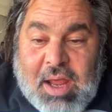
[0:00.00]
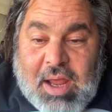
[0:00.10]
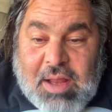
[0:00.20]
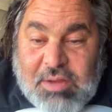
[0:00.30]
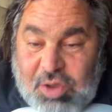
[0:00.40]

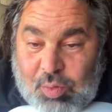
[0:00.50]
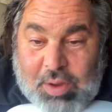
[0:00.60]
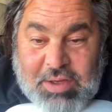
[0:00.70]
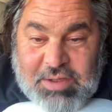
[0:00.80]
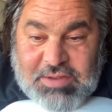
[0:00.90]
And the
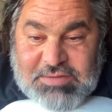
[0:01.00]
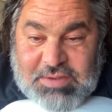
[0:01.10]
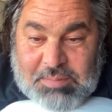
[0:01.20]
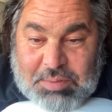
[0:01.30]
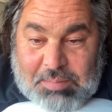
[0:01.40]
UN needs
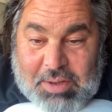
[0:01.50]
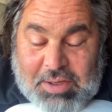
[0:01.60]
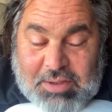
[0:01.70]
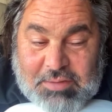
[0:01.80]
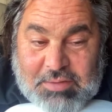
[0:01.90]
to implement
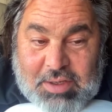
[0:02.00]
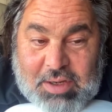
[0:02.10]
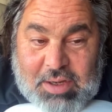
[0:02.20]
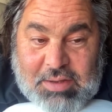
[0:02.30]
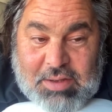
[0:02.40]
it.
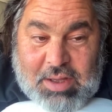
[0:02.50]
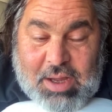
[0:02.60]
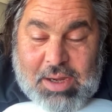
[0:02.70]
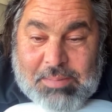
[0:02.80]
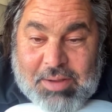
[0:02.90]
And the
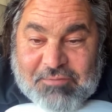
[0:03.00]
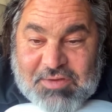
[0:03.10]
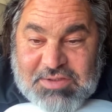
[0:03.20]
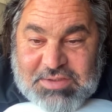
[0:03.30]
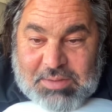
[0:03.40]
IMF
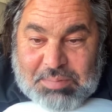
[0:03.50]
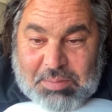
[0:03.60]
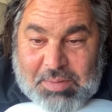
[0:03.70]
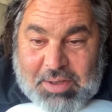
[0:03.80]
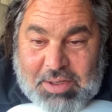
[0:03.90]
needs to
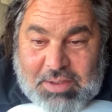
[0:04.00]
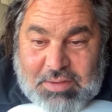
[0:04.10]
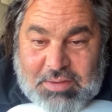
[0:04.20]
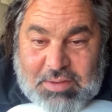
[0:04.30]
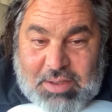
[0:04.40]
implement it.
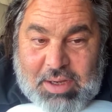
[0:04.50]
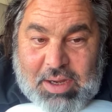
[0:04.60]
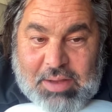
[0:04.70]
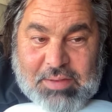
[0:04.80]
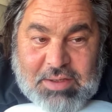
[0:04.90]

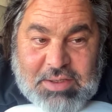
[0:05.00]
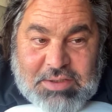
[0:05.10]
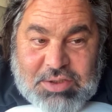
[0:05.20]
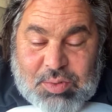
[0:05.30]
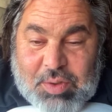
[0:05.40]
And they
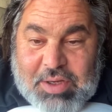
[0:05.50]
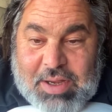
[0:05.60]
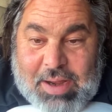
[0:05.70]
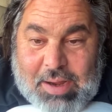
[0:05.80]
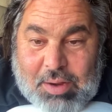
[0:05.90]
need to do it
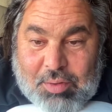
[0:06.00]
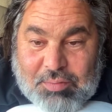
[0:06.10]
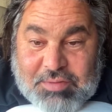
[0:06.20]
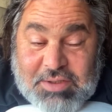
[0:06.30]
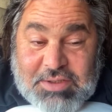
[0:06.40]
now.
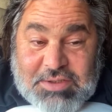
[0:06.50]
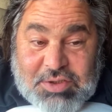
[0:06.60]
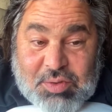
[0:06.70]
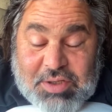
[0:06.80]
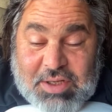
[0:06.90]
They need to
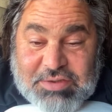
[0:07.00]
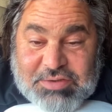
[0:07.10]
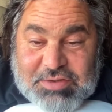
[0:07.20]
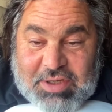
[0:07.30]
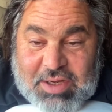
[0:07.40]
do it
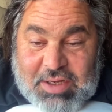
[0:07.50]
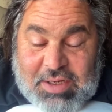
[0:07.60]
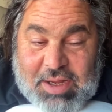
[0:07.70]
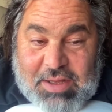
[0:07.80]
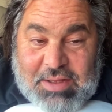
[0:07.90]
yesterday.
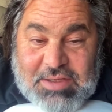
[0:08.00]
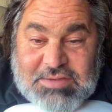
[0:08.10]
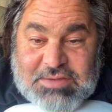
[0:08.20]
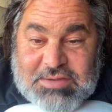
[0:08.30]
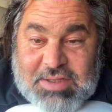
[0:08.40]
And they
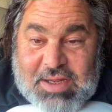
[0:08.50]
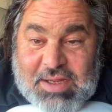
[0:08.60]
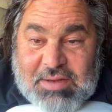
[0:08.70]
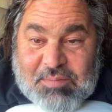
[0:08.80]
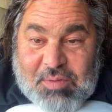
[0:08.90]

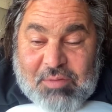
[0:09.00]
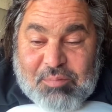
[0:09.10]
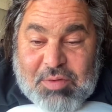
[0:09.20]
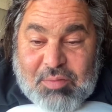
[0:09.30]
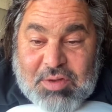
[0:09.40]

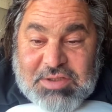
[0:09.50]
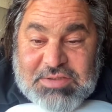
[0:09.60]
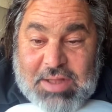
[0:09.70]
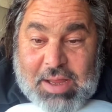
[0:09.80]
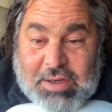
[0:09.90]
have been really
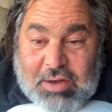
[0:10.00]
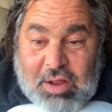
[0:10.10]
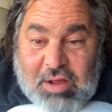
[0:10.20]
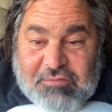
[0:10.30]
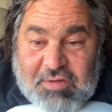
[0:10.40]
slacking
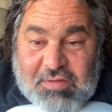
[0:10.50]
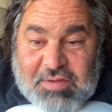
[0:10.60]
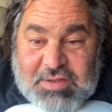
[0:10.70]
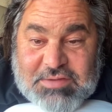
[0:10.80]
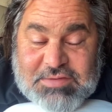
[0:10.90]
off on
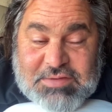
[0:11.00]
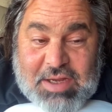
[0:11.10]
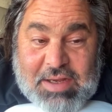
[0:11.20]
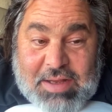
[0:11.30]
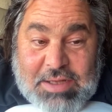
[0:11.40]
this.
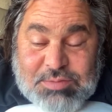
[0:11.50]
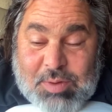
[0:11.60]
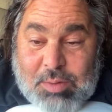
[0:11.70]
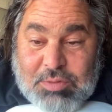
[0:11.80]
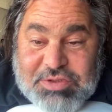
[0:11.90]
And that's
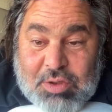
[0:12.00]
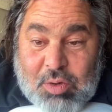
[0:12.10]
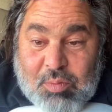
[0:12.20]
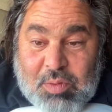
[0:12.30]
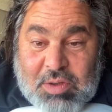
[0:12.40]
why we're
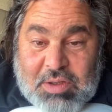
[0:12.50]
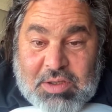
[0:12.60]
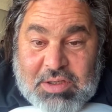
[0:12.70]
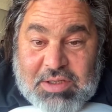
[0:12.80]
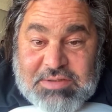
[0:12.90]

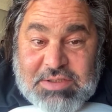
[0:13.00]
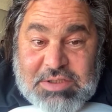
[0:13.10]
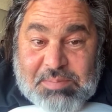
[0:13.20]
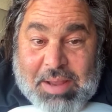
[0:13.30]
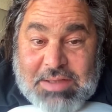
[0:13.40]
in
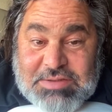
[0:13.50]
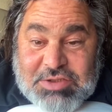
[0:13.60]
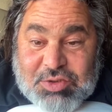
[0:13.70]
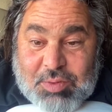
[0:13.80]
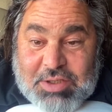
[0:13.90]
such a bad
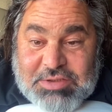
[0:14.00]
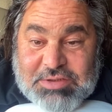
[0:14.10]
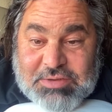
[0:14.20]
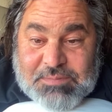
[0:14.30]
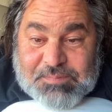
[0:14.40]

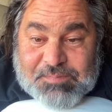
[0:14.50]
situation.